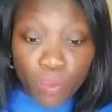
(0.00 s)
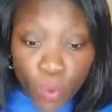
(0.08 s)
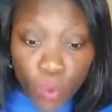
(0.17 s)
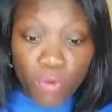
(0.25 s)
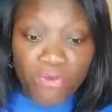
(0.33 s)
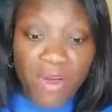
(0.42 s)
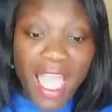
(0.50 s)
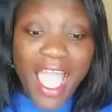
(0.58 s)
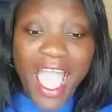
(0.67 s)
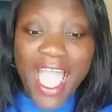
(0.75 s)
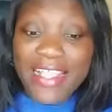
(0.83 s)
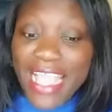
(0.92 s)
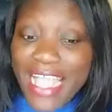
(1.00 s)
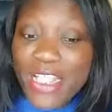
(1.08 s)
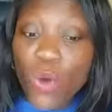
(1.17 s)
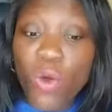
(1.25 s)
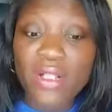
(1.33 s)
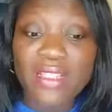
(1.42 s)
move, and
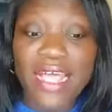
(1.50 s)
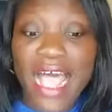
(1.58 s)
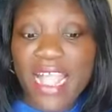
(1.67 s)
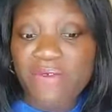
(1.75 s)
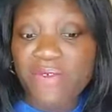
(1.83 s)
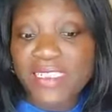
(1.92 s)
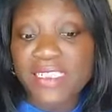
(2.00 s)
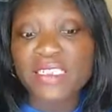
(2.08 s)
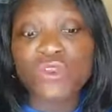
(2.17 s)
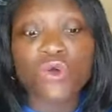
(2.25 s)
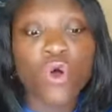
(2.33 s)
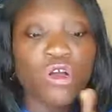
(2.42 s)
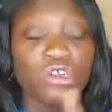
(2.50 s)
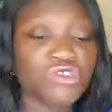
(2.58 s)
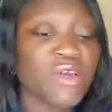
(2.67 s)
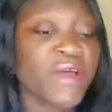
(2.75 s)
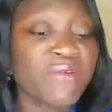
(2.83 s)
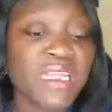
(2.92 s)
anyone that advises you
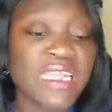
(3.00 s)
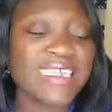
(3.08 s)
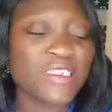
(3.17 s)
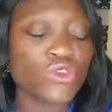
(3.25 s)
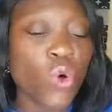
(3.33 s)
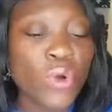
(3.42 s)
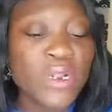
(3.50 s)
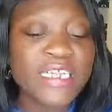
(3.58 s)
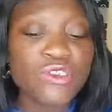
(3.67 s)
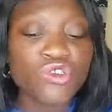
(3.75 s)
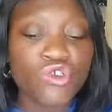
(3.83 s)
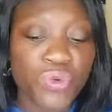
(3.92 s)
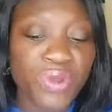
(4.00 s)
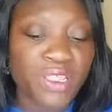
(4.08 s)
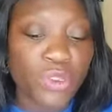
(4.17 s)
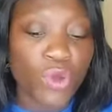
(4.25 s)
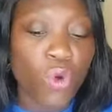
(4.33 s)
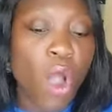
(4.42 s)
contrary is only
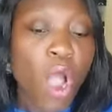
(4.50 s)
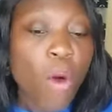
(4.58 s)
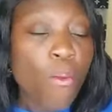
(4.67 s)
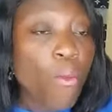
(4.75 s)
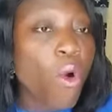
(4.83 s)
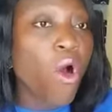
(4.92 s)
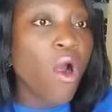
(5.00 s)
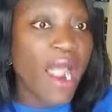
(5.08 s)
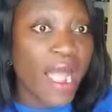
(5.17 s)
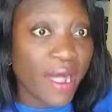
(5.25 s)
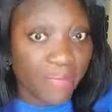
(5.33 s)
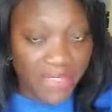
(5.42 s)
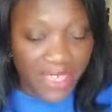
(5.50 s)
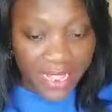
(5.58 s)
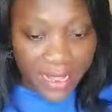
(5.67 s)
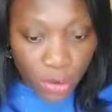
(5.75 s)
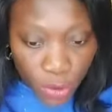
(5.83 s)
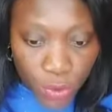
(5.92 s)
doing you more harm
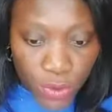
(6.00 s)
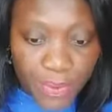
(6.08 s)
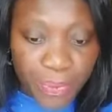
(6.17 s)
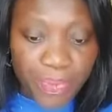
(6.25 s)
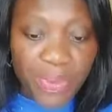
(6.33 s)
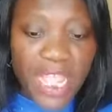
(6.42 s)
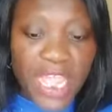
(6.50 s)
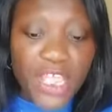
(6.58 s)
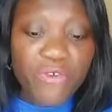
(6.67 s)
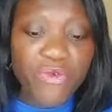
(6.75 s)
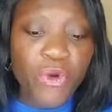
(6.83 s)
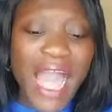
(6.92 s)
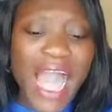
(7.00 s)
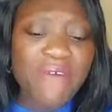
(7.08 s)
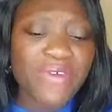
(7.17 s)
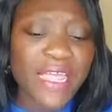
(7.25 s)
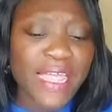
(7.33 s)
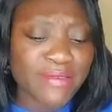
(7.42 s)
than good. If you
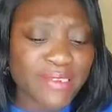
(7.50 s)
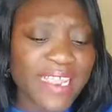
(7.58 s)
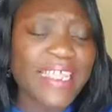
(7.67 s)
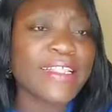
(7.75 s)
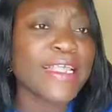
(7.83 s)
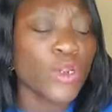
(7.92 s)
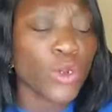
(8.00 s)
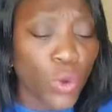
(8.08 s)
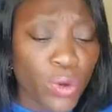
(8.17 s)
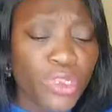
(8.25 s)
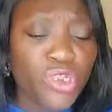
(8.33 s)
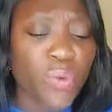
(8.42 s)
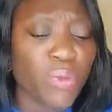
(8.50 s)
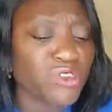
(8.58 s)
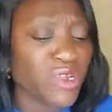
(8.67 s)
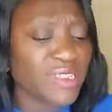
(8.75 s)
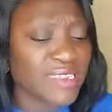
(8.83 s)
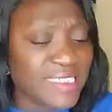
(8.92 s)
have taken a loan, you
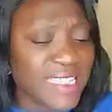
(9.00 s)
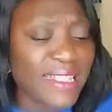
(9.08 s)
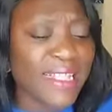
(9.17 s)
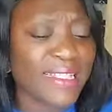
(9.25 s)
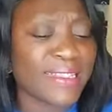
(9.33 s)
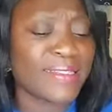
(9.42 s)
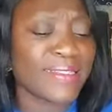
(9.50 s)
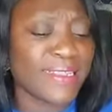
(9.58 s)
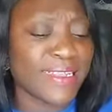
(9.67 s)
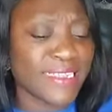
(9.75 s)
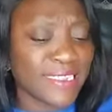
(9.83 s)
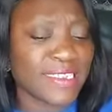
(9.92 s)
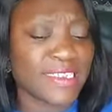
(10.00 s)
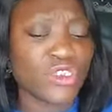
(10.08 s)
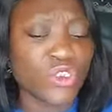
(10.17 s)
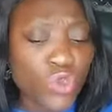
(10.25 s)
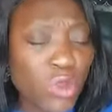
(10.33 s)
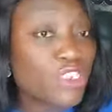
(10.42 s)
must understand that it is
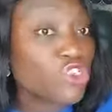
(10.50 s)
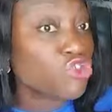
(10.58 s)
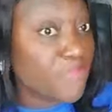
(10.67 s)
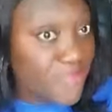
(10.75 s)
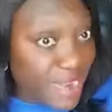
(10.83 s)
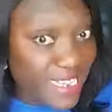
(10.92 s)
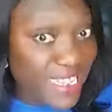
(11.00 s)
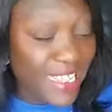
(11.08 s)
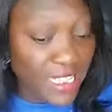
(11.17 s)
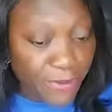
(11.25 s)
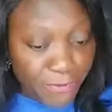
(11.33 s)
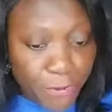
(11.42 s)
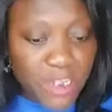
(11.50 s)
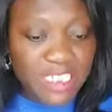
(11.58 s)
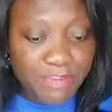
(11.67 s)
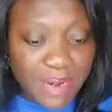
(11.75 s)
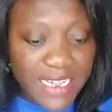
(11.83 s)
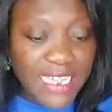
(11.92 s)
not your money in the
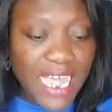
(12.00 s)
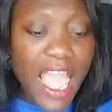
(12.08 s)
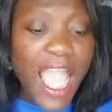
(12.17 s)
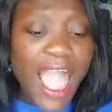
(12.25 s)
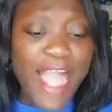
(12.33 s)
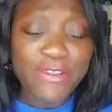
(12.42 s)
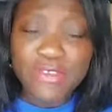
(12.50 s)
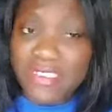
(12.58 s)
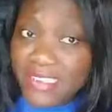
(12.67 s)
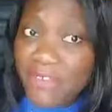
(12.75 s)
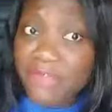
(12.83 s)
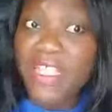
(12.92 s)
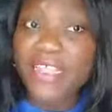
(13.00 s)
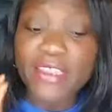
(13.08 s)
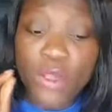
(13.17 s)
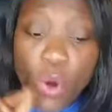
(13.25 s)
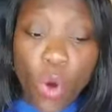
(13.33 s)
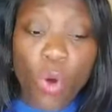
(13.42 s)
first place, and you
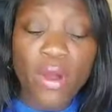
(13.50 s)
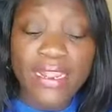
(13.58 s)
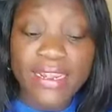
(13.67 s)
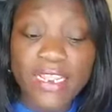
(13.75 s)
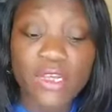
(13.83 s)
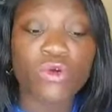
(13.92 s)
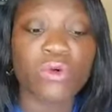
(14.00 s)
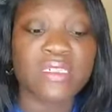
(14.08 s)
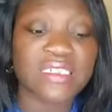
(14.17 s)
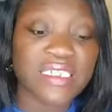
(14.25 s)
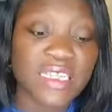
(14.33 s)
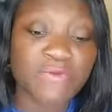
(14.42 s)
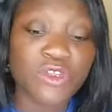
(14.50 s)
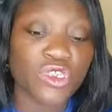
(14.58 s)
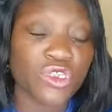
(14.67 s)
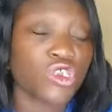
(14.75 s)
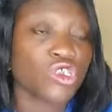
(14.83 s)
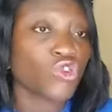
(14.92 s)
definitely owe a legal or civil
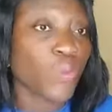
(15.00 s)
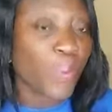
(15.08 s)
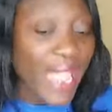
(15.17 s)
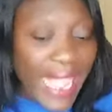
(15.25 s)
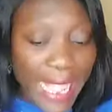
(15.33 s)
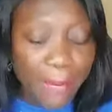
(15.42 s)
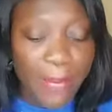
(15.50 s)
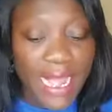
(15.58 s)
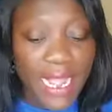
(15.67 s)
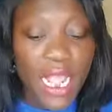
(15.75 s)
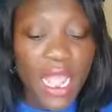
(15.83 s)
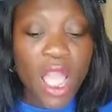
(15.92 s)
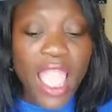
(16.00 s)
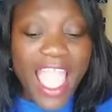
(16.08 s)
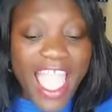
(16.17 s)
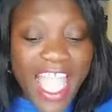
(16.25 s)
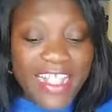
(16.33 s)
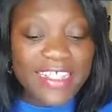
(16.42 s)
duty to pay back.
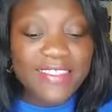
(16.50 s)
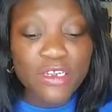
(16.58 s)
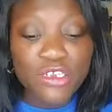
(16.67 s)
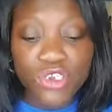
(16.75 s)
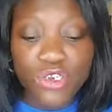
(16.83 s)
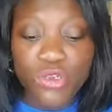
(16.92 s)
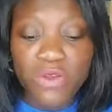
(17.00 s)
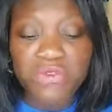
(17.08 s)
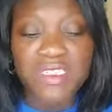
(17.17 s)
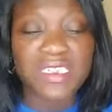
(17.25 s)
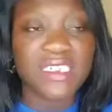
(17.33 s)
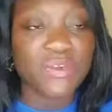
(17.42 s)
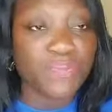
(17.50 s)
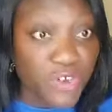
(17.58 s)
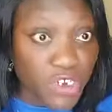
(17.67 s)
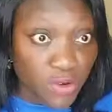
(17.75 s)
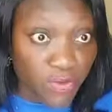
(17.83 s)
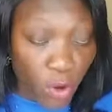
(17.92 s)
Anything short of this is a
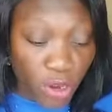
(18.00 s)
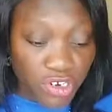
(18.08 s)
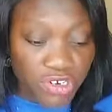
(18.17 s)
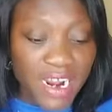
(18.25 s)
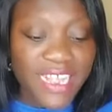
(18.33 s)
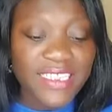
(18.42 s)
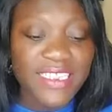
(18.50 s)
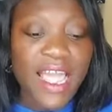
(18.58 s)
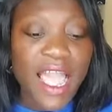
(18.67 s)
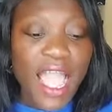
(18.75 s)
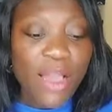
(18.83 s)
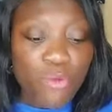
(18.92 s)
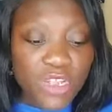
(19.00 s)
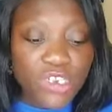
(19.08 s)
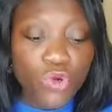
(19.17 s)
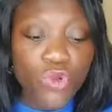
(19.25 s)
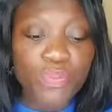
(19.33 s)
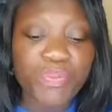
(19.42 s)
breach of contract,
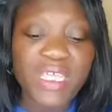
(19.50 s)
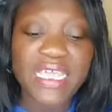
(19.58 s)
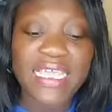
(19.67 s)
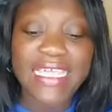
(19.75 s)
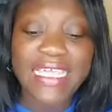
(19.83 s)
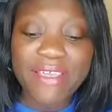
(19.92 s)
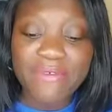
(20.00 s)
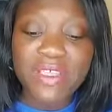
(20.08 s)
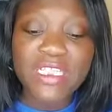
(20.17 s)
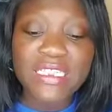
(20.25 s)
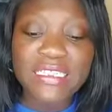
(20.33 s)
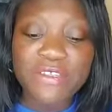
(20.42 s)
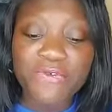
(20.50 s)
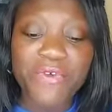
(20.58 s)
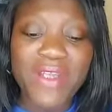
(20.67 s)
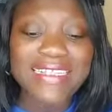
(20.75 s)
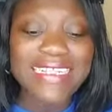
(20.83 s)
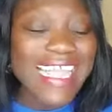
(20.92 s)
which could be given
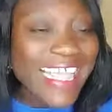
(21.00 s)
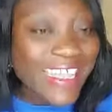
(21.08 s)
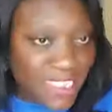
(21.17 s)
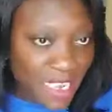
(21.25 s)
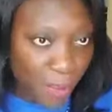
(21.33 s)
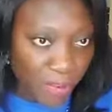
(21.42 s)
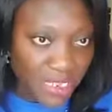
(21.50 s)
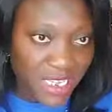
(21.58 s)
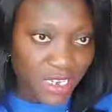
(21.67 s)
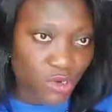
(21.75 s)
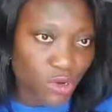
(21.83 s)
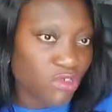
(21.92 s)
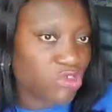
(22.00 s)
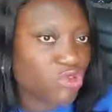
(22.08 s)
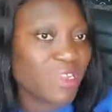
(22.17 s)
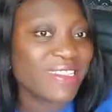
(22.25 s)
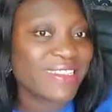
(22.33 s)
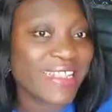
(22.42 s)
different interpretations
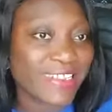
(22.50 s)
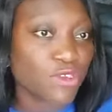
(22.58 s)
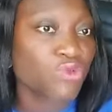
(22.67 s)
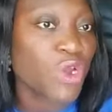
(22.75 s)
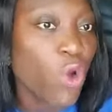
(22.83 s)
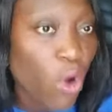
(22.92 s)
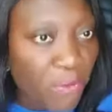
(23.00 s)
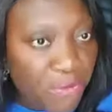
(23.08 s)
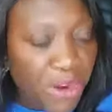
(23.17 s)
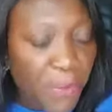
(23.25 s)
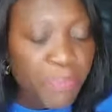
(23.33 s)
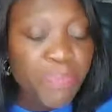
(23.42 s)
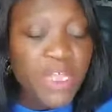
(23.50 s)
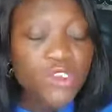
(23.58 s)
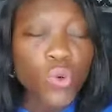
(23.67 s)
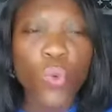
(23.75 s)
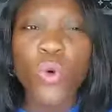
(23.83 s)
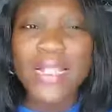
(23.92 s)
during debt recovery.
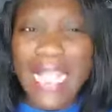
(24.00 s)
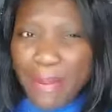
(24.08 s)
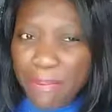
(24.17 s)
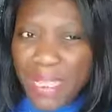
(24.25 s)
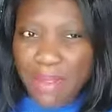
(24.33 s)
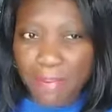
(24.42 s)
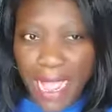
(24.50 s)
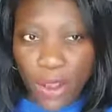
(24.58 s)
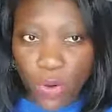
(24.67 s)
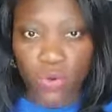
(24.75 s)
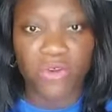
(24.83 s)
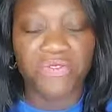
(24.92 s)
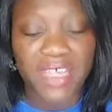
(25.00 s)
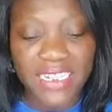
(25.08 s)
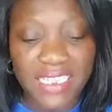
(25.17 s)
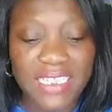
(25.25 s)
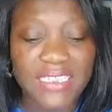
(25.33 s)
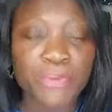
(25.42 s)
So what I mean by all of
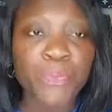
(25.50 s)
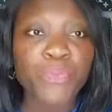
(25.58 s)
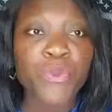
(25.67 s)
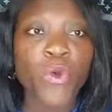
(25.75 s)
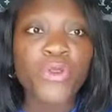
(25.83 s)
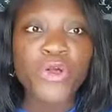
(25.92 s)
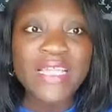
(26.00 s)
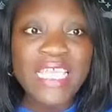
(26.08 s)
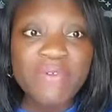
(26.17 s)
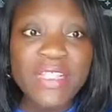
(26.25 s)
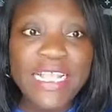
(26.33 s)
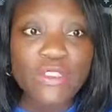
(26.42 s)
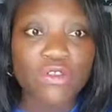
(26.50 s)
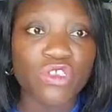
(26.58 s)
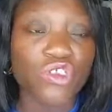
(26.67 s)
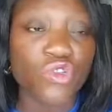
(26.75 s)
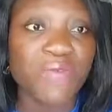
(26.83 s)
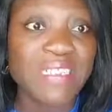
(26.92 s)
that is, when you're giving a
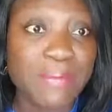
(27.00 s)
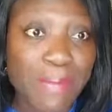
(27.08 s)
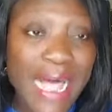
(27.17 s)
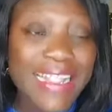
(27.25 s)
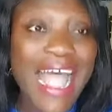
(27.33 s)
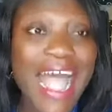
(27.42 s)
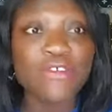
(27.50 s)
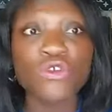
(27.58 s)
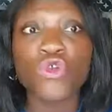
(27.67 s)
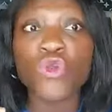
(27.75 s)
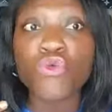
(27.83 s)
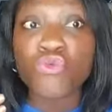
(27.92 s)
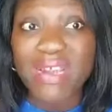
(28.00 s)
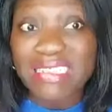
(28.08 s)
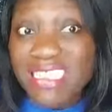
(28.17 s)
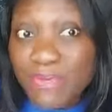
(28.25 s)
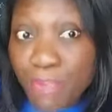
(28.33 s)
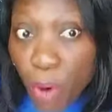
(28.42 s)
notice of demand and you don't
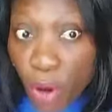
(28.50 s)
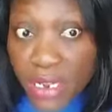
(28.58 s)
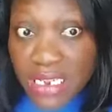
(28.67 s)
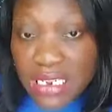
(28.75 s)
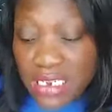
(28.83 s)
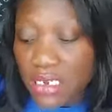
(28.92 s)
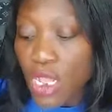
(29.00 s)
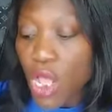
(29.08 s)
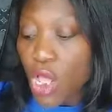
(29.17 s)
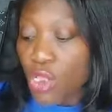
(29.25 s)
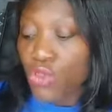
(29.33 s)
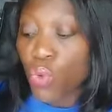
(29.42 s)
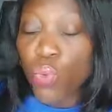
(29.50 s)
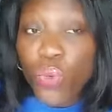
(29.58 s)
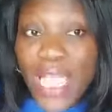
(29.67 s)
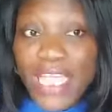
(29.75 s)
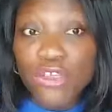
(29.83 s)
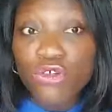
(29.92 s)
respond the
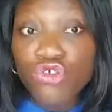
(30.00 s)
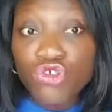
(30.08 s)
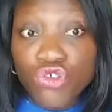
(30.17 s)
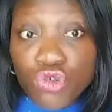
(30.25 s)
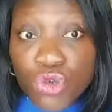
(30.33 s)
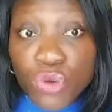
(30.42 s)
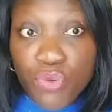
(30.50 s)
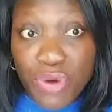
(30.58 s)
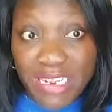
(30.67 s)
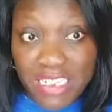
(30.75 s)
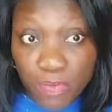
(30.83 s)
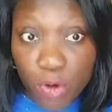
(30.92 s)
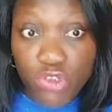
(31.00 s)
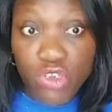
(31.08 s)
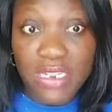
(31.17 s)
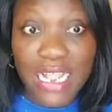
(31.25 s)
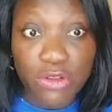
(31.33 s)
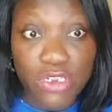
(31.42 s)
way you should respond
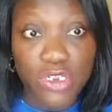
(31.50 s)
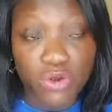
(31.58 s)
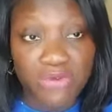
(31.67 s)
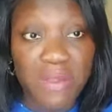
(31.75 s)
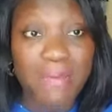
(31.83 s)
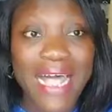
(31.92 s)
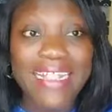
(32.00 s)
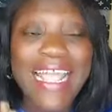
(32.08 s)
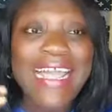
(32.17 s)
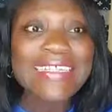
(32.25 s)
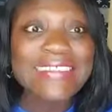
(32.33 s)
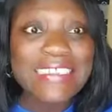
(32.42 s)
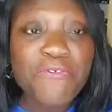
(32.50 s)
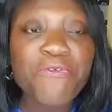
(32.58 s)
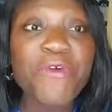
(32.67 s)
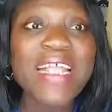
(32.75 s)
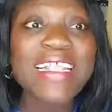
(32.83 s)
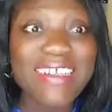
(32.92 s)
to that notice of demand,
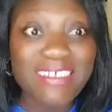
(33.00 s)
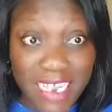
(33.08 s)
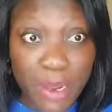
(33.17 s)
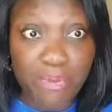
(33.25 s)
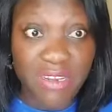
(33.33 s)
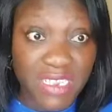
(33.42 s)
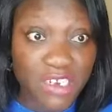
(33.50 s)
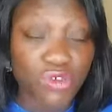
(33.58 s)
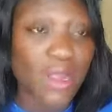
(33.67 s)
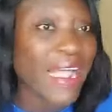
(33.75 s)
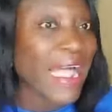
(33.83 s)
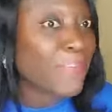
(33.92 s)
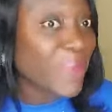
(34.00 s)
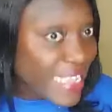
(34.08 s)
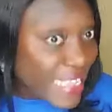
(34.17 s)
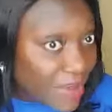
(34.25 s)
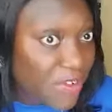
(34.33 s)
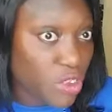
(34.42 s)
different interpretation can be
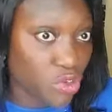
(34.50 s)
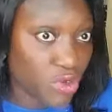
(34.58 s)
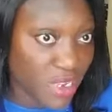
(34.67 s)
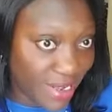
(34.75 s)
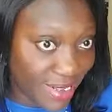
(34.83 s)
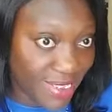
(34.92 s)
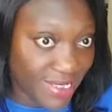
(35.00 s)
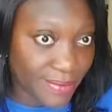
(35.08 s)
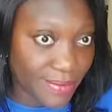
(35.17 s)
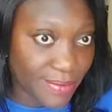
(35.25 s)
given to it.